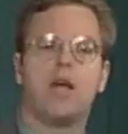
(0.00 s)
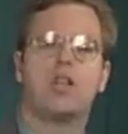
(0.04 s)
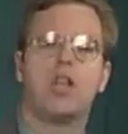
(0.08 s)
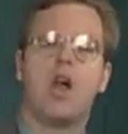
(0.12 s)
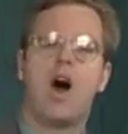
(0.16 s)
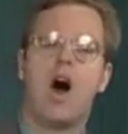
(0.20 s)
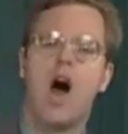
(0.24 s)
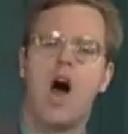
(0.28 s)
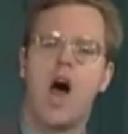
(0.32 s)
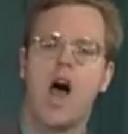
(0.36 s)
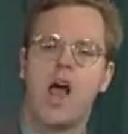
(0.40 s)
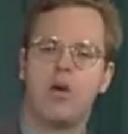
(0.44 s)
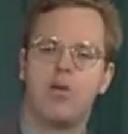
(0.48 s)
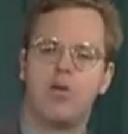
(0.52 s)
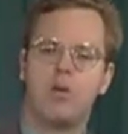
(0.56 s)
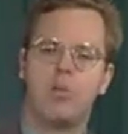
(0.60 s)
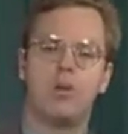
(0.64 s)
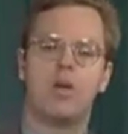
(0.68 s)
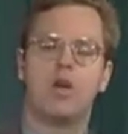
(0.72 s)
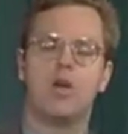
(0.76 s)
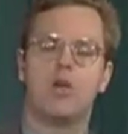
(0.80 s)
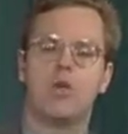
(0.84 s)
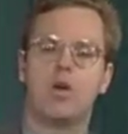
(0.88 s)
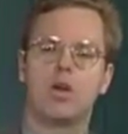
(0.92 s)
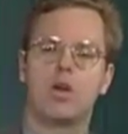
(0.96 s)
lie would
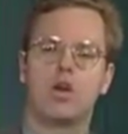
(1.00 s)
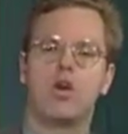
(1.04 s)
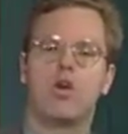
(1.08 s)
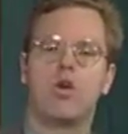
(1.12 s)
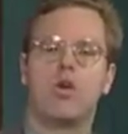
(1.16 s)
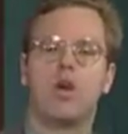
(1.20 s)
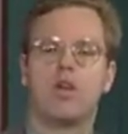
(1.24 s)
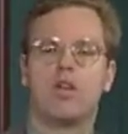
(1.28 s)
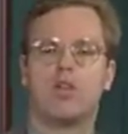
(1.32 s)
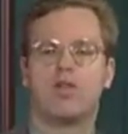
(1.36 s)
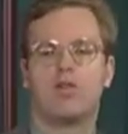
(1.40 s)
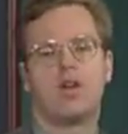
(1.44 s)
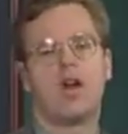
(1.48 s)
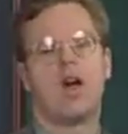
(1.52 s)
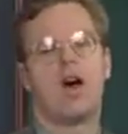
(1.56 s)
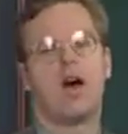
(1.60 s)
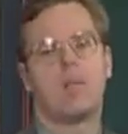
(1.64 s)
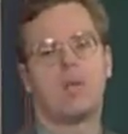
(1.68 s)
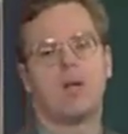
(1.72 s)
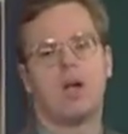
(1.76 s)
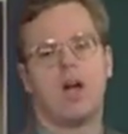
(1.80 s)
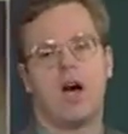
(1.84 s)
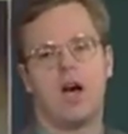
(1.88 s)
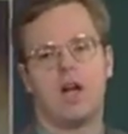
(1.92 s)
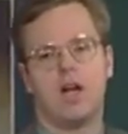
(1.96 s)
be a recurring
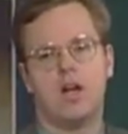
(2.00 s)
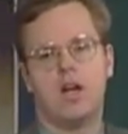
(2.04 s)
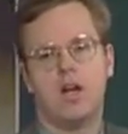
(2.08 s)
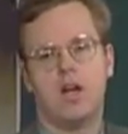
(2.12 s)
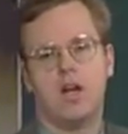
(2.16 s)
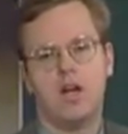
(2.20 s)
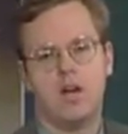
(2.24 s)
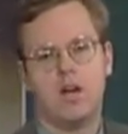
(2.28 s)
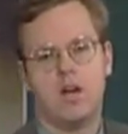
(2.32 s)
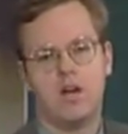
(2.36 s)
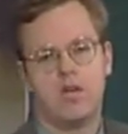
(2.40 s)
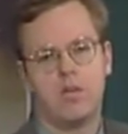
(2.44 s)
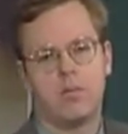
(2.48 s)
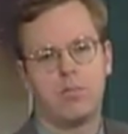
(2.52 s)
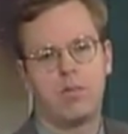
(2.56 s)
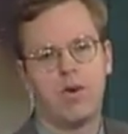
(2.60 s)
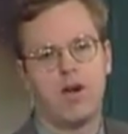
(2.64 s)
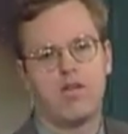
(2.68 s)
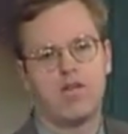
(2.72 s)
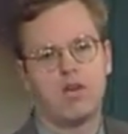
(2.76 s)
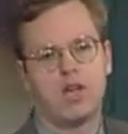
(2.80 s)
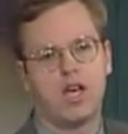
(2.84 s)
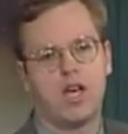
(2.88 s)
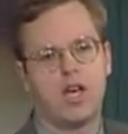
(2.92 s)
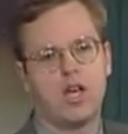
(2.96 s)
phenomenon, the
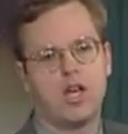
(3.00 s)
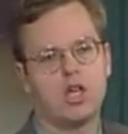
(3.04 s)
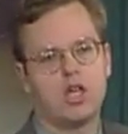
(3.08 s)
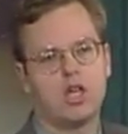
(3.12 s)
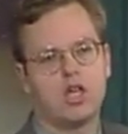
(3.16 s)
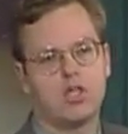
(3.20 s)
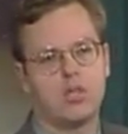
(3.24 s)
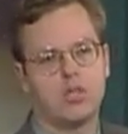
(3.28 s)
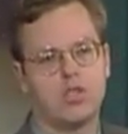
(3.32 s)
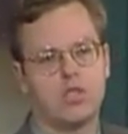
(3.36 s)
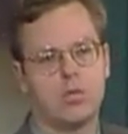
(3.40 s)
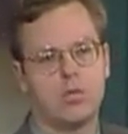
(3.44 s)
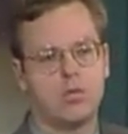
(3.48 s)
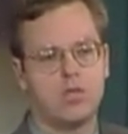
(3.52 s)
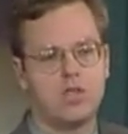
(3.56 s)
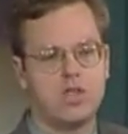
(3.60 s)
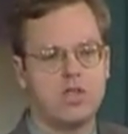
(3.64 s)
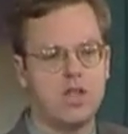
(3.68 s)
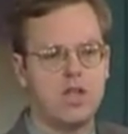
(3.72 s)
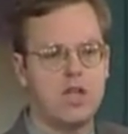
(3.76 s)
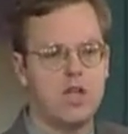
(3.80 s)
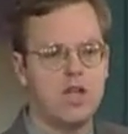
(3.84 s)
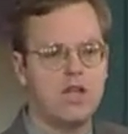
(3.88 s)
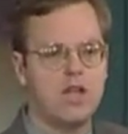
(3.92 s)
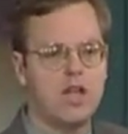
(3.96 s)
provocations that we'll
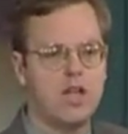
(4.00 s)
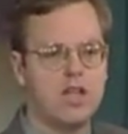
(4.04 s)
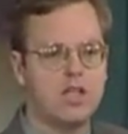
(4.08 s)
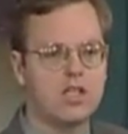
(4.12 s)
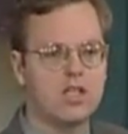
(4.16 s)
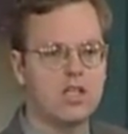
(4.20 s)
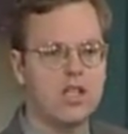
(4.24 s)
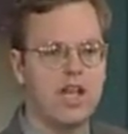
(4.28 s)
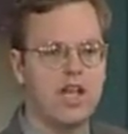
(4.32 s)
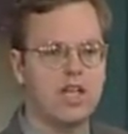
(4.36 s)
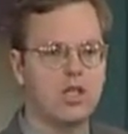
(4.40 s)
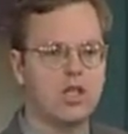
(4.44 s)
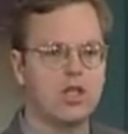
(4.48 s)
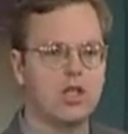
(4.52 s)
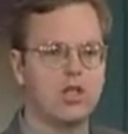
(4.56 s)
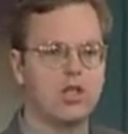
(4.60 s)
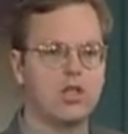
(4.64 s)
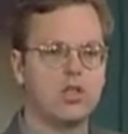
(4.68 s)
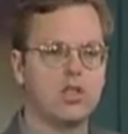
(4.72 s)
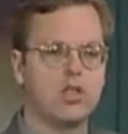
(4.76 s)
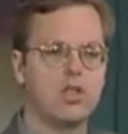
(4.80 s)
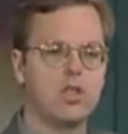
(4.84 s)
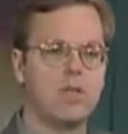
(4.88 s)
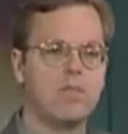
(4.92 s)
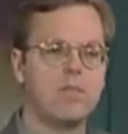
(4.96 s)
see in next
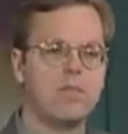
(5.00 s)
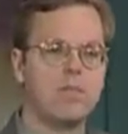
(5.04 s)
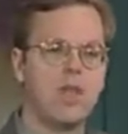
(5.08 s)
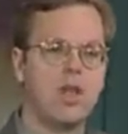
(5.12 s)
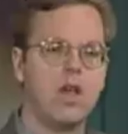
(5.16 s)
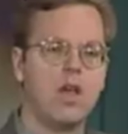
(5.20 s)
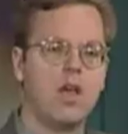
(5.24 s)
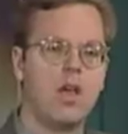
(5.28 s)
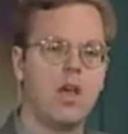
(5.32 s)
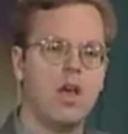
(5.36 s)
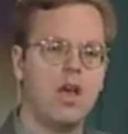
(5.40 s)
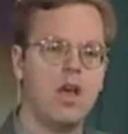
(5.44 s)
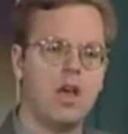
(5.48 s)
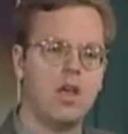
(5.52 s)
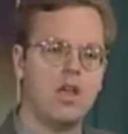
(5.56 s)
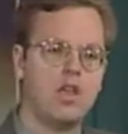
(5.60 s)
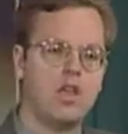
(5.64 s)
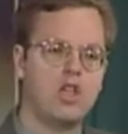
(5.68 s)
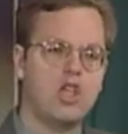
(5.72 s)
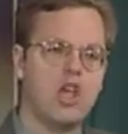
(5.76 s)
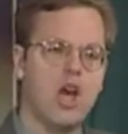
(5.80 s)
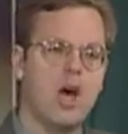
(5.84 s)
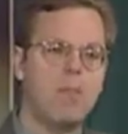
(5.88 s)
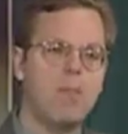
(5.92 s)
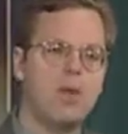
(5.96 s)
lectures.
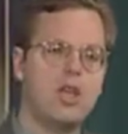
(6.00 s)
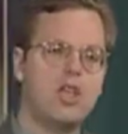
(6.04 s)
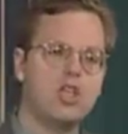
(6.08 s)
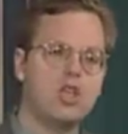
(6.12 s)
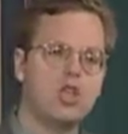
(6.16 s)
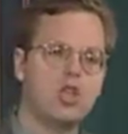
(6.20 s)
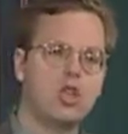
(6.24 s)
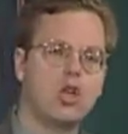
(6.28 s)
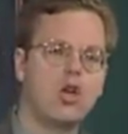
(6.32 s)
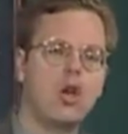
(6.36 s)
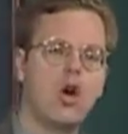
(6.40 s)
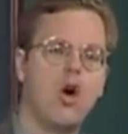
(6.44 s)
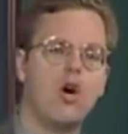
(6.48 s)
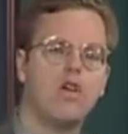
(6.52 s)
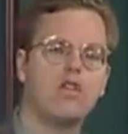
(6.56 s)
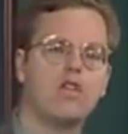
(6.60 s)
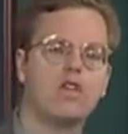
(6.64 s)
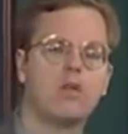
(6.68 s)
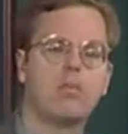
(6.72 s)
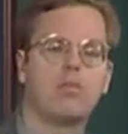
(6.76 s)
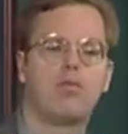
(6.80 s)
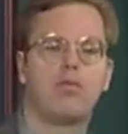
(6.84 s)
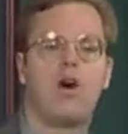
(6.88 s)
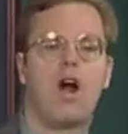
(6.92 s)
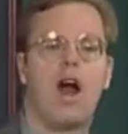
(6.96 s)
The Japanese took over
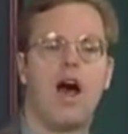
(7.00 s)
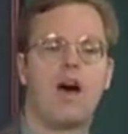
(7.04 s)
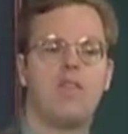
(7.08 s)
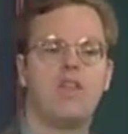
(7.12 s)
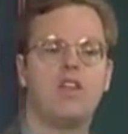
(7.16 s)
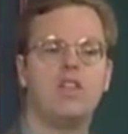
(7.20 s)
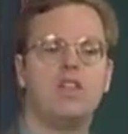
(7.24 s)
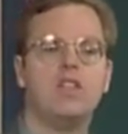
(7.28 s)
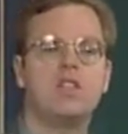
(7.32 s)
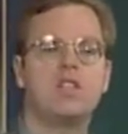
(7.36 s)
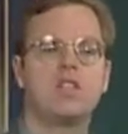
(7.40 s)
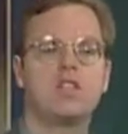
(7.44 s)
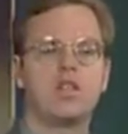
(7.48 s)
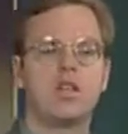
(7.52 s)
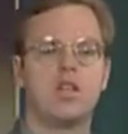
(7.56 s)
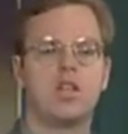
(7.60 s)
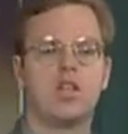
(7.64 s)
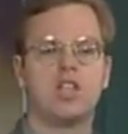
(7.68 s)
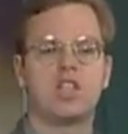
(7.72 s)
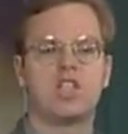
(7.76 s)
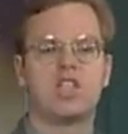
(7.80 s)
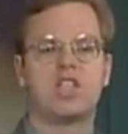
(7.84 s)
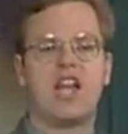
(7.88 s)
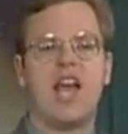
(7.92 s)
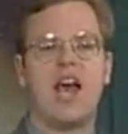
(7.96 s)
the province
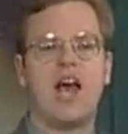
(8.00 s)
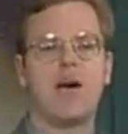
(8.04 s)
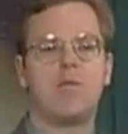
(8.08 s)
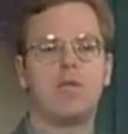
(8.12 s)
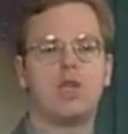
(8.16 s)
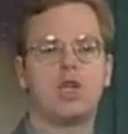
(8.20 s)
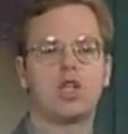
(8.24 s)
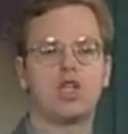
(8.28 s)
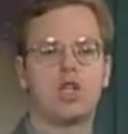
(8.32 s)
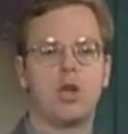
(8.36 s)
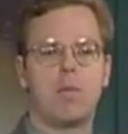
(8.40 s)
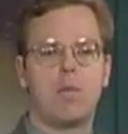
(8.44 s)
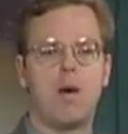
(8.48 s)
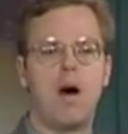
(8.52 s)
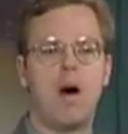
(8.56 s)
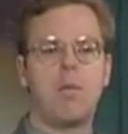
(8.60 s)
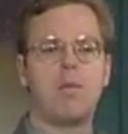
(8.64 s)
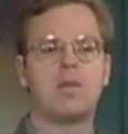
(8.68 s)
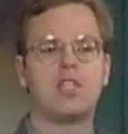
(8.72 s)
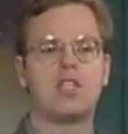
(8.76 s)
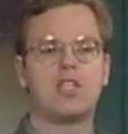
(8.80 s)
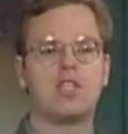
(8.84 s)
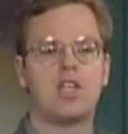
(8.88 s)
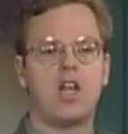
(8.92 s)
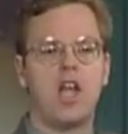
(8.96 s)
and established a
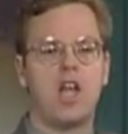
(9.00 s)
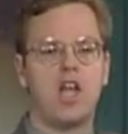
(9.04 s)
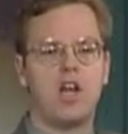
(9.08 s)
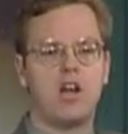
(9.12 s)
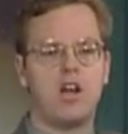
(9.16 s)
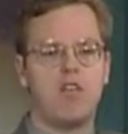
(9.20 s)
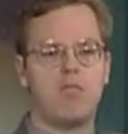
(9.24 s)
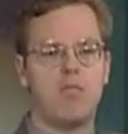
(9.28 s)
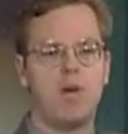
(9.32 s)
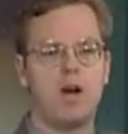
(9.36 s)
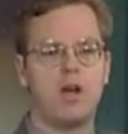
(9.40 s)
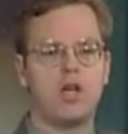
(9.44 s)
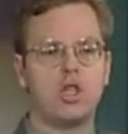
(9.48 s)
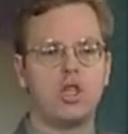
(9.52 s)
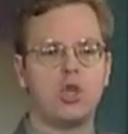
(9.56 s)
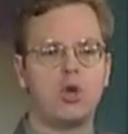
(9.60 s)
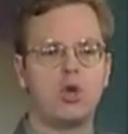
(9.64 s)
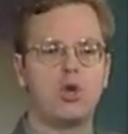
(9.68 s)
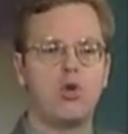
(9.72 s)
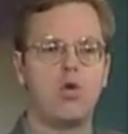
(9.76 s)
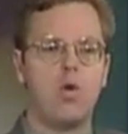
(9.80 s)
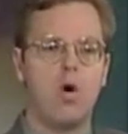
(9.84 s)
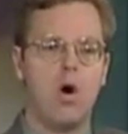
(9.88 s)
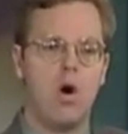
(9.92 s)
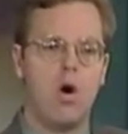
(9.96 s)
puppet state of
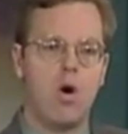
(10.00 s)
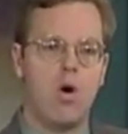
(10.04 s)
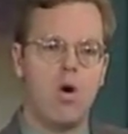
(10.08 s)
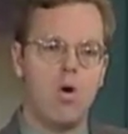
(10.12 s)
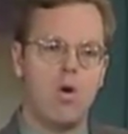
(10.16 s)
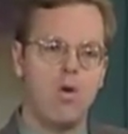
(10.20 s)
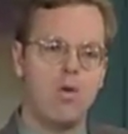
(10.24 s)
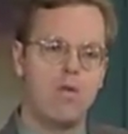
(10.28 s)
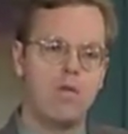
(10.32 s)
Manchukuo.